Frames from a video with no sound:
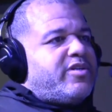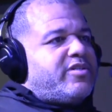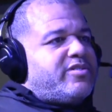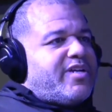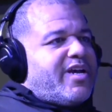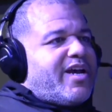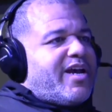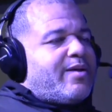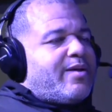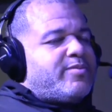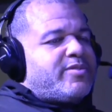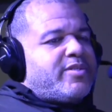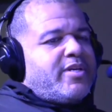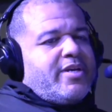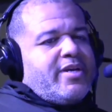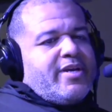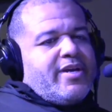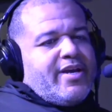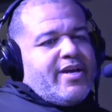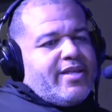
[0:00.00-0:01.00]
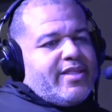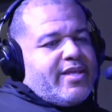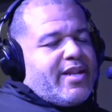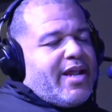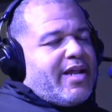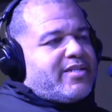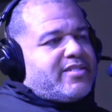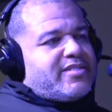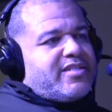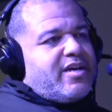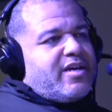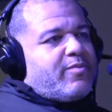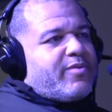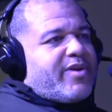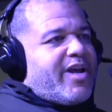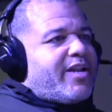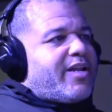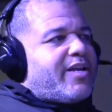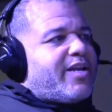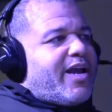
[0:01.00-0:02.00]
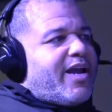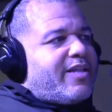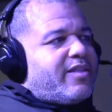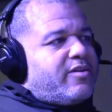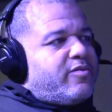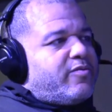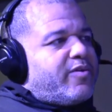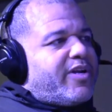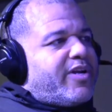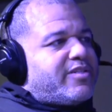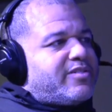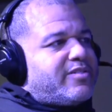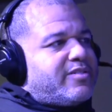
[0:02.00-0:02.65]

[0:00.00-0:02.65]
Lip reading: their jobs, and then I just help kind of guide the direction.